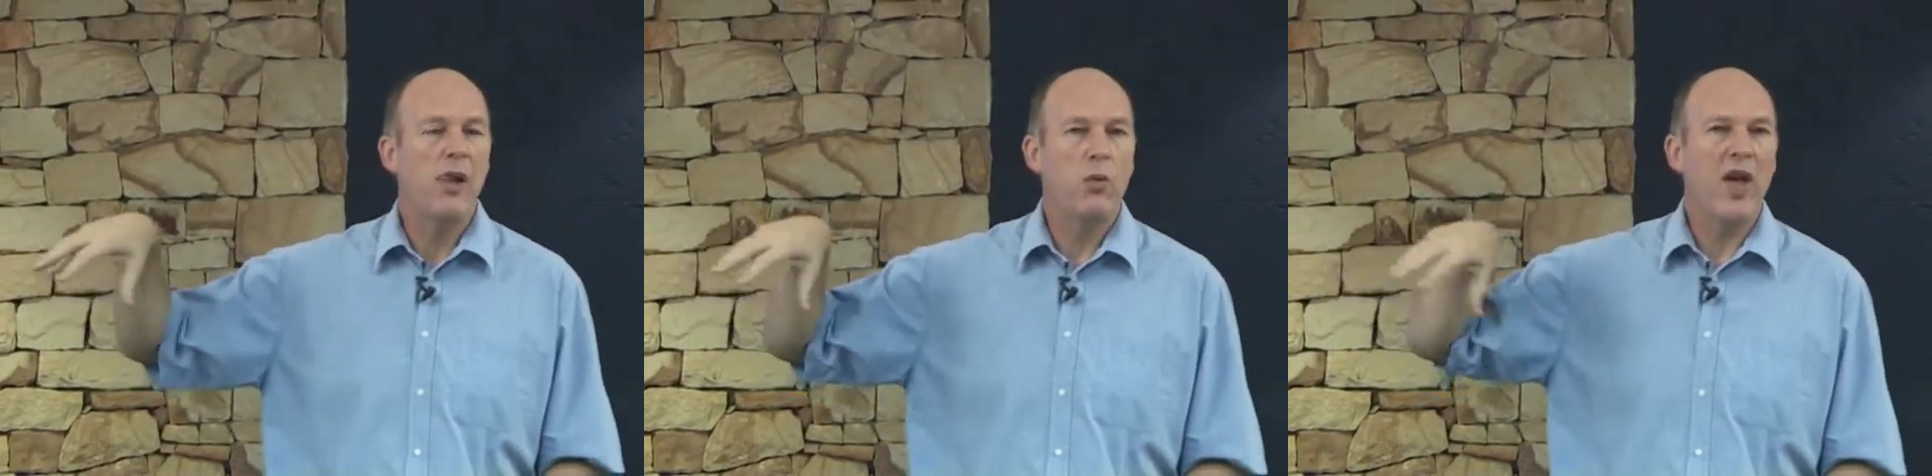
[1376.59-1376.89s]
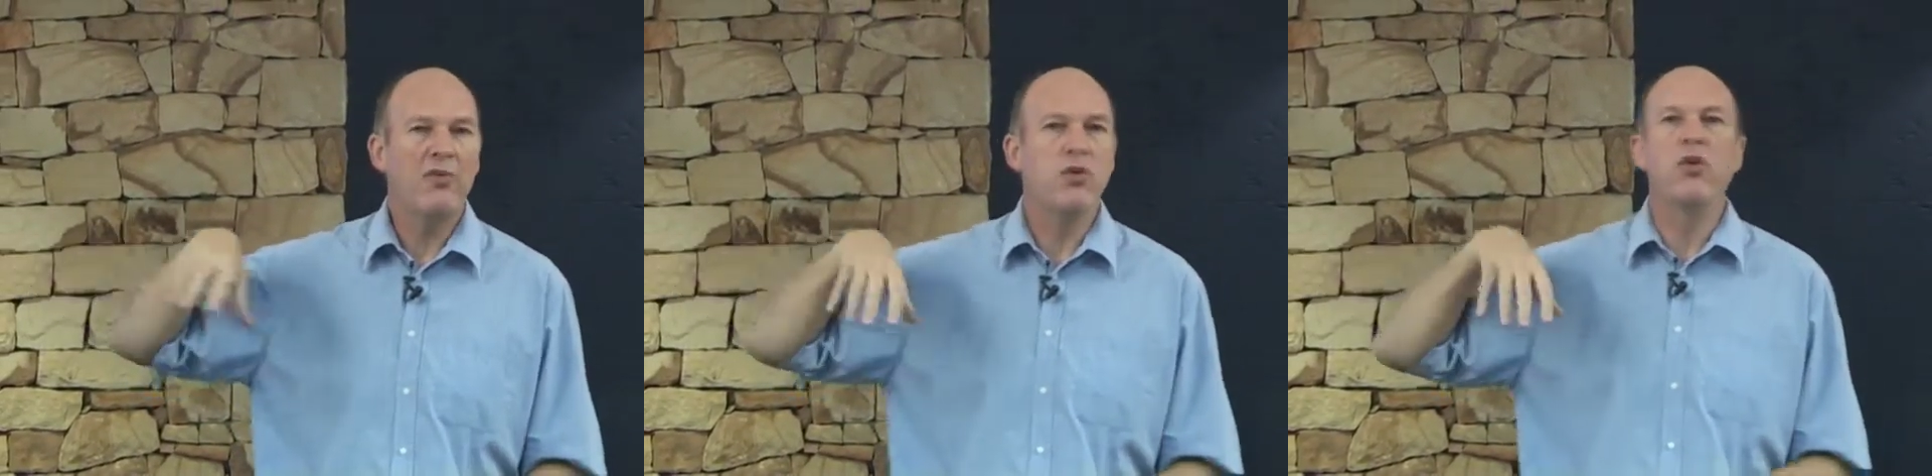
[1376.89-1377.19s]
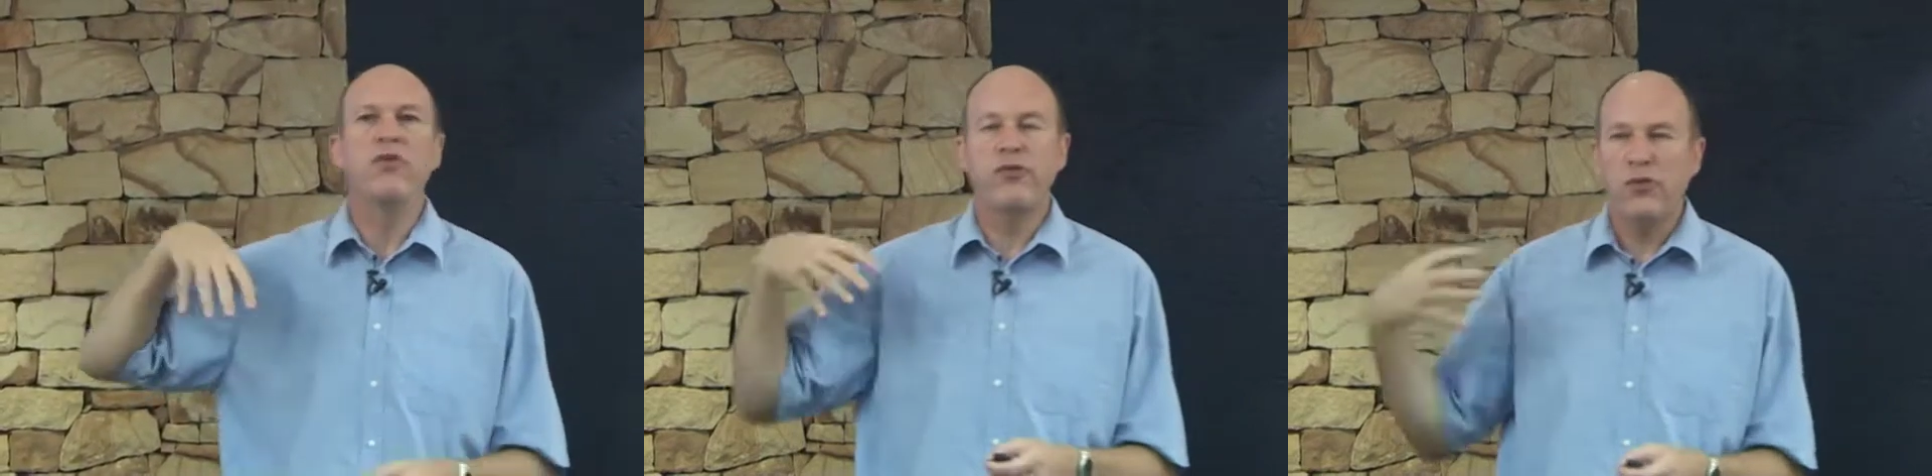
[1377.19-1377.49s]
we have the
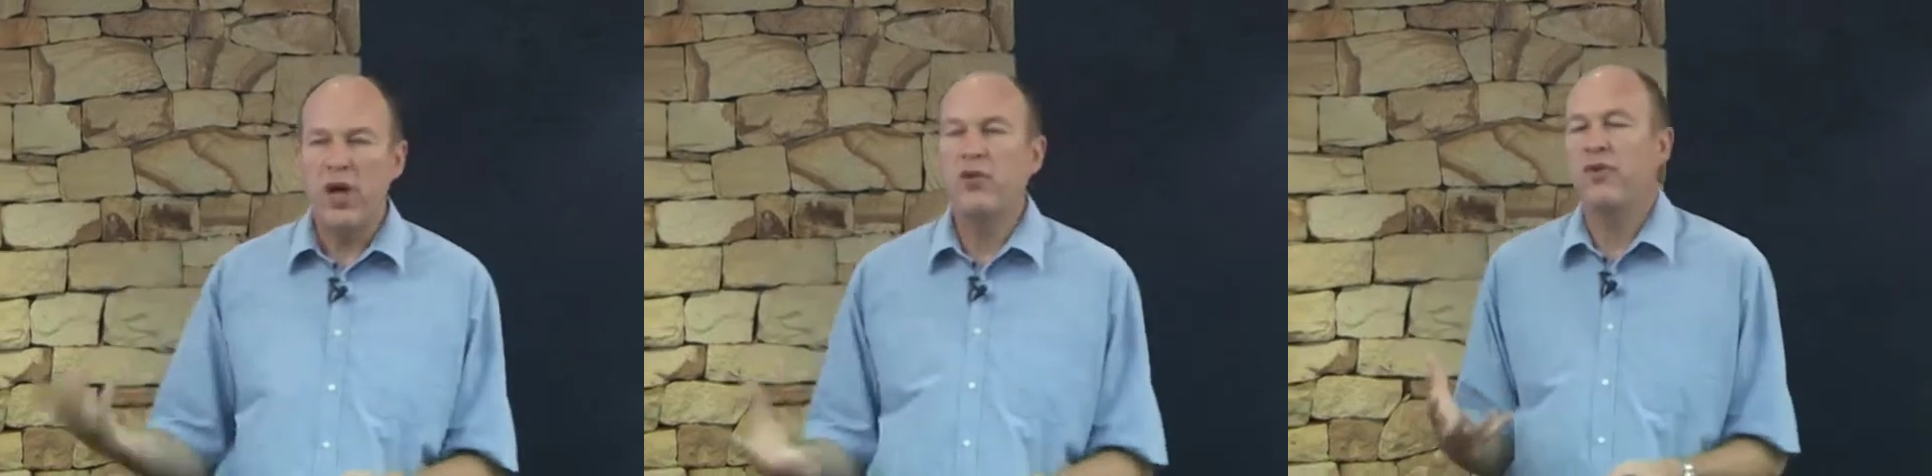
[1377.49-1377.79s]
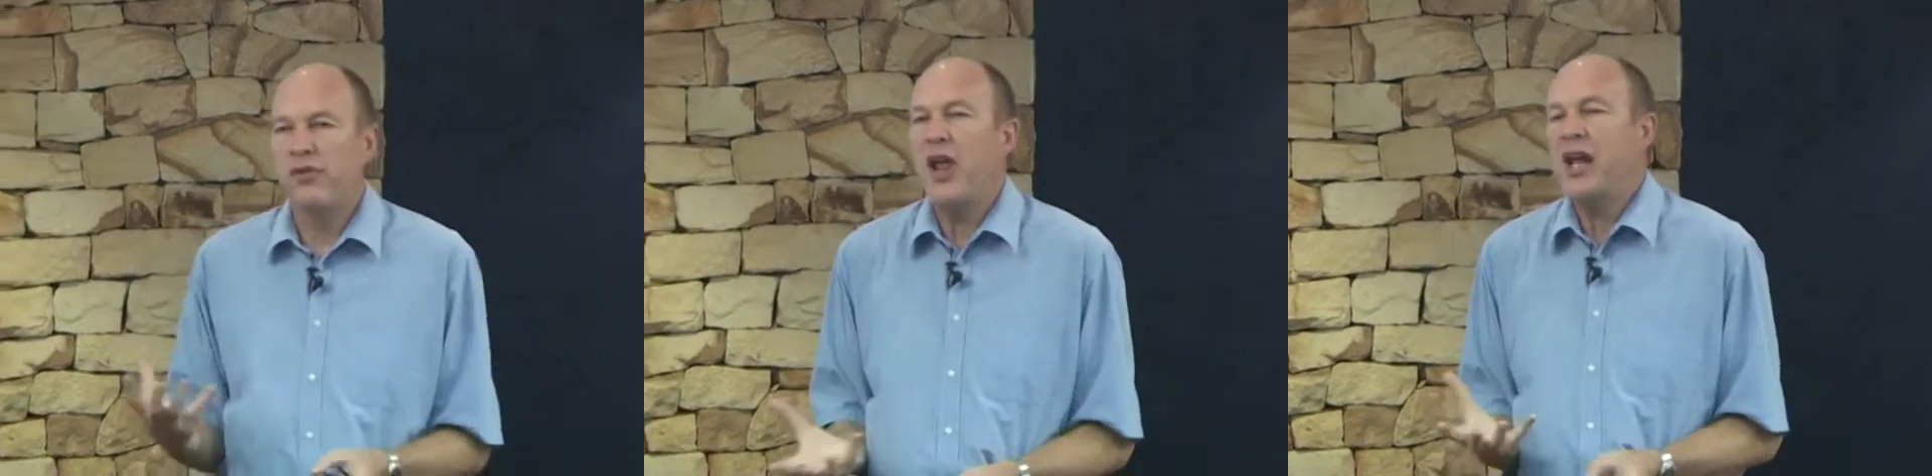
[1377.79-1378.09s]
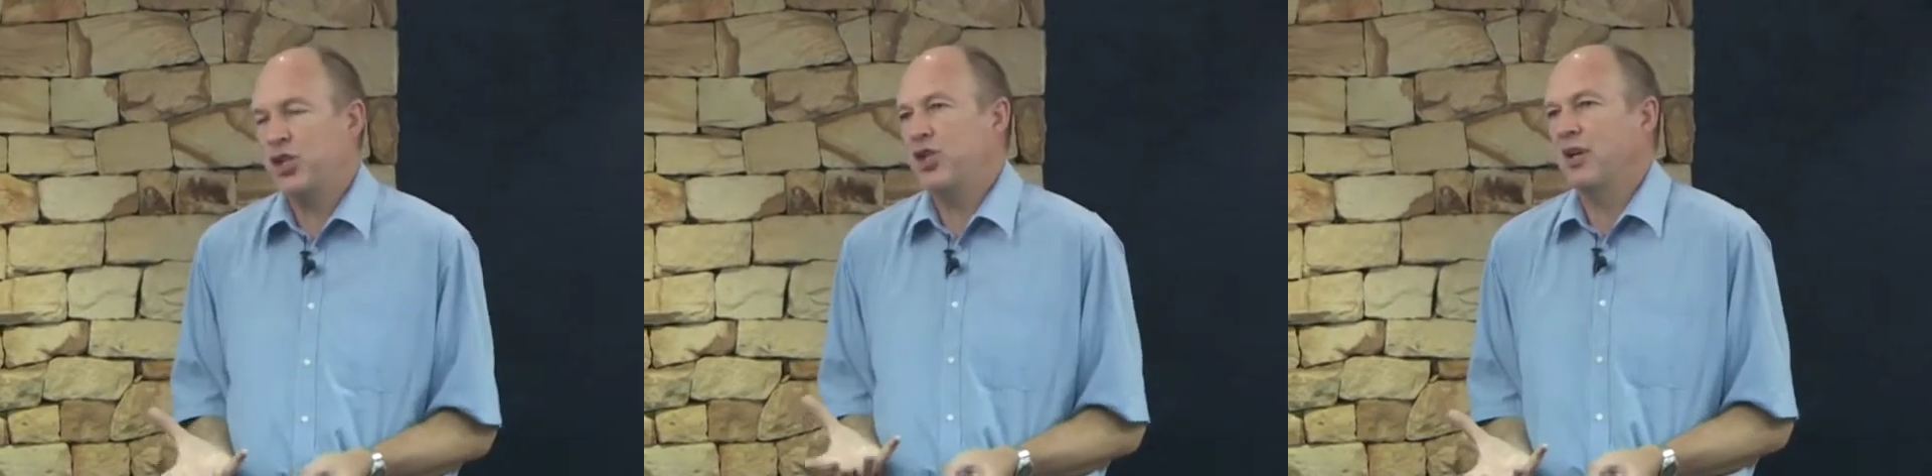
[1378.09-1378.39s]
ref- a
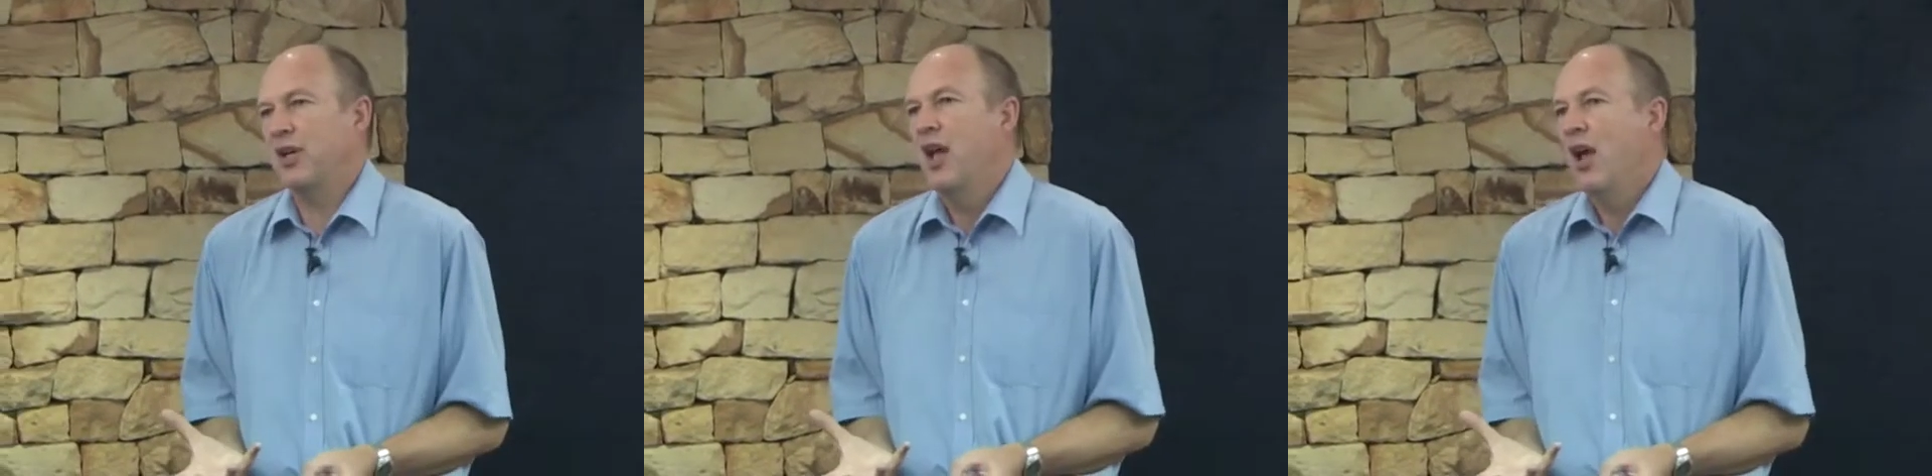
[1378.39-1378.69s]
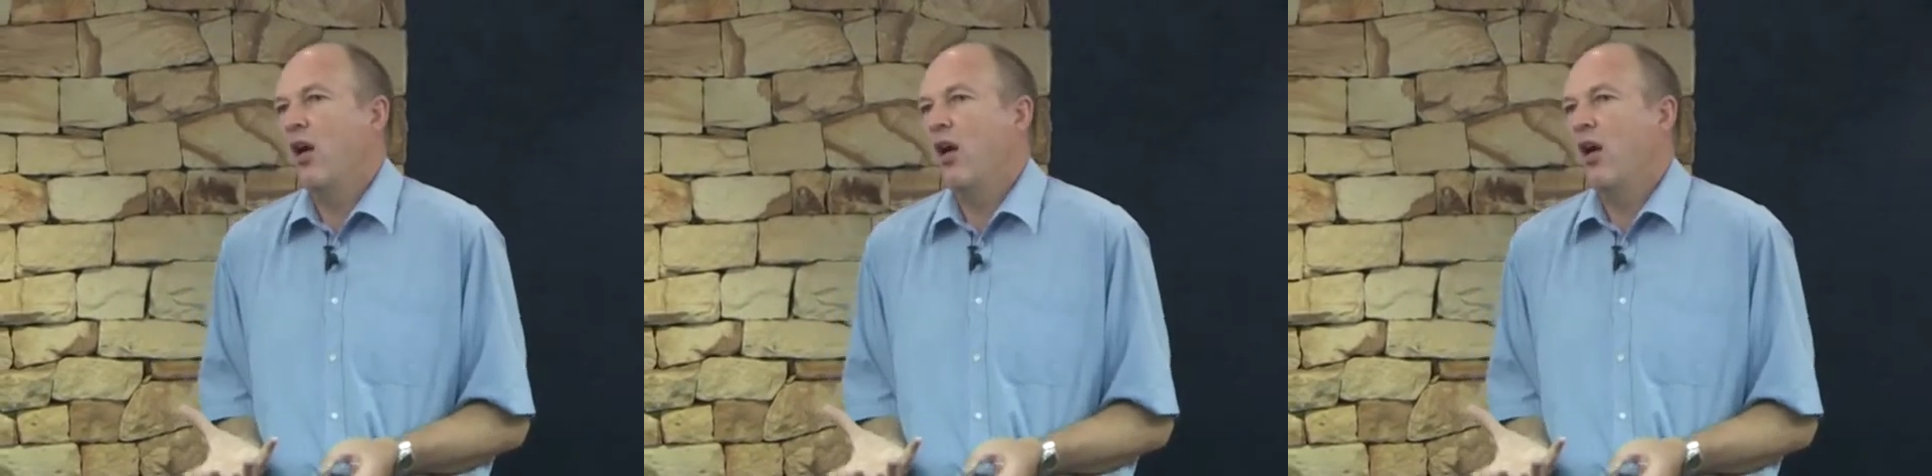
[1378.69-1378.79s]
reflection